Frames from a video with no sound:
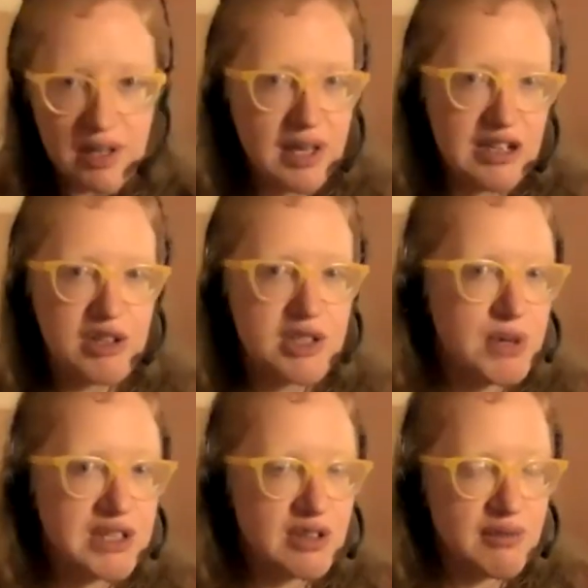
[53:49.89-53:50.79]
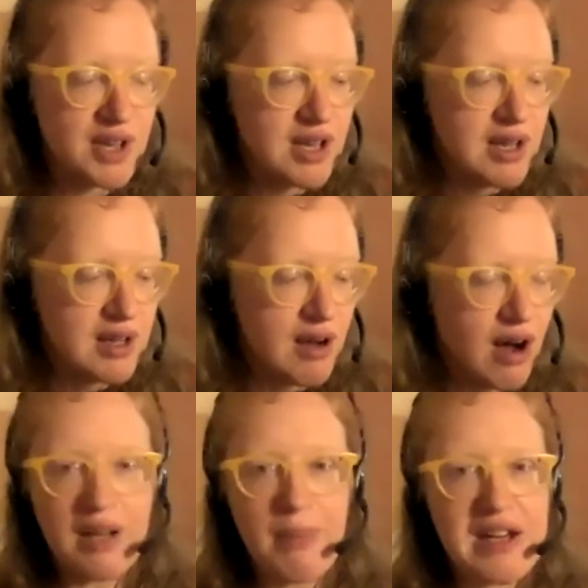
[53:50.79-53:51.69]
issues with sort of
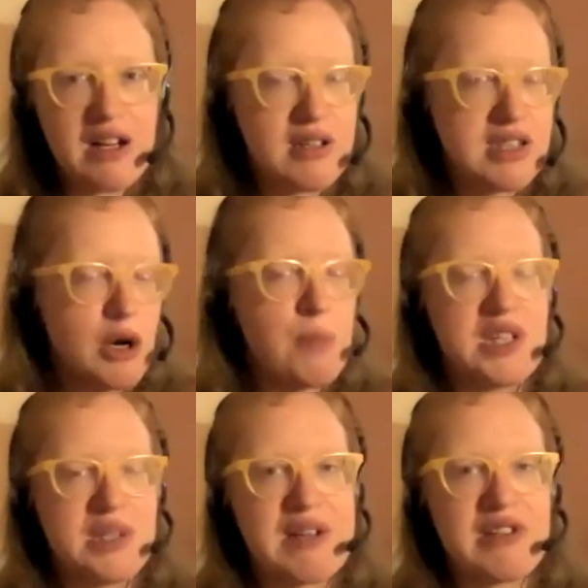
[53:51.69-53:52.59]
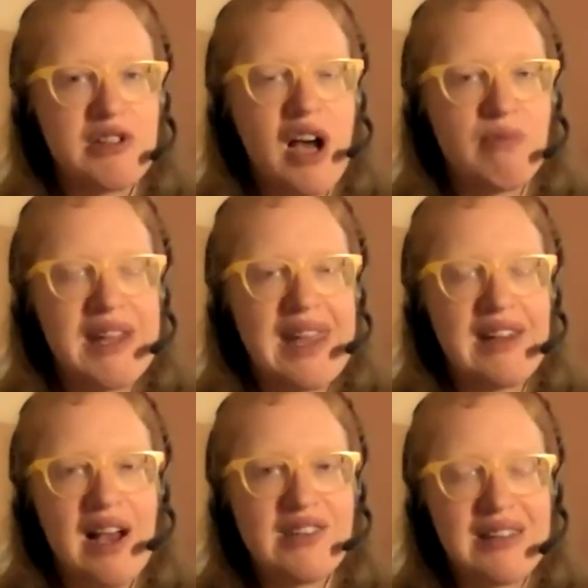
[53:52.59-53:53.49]
automated soap dispensers not
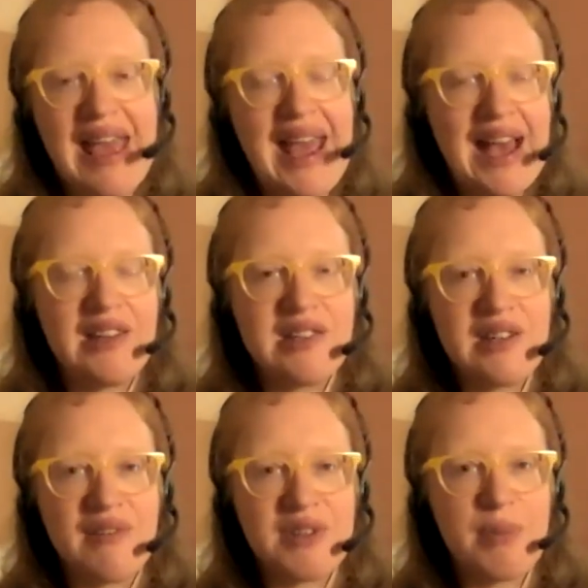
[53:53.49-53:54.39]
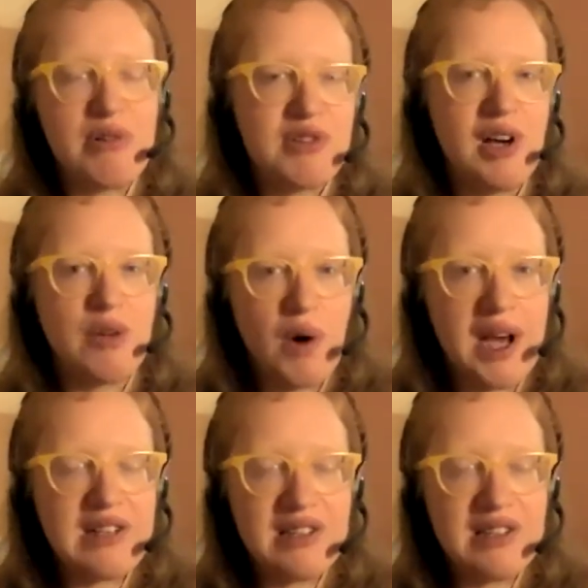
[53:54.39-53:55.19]
recognizing hands of someone who's not white,